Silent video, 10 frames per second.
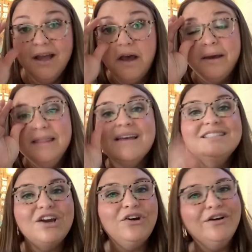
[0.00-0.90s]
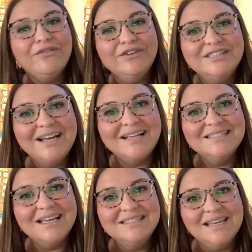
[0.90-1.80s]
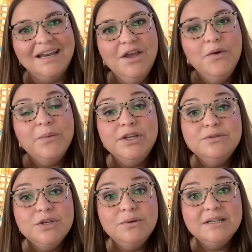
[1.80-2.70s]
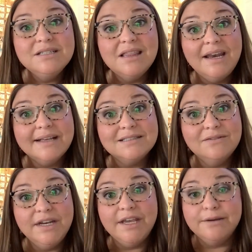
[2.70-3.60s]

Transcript: Okay, that's our hook for today's lesson. When you tune into the next video,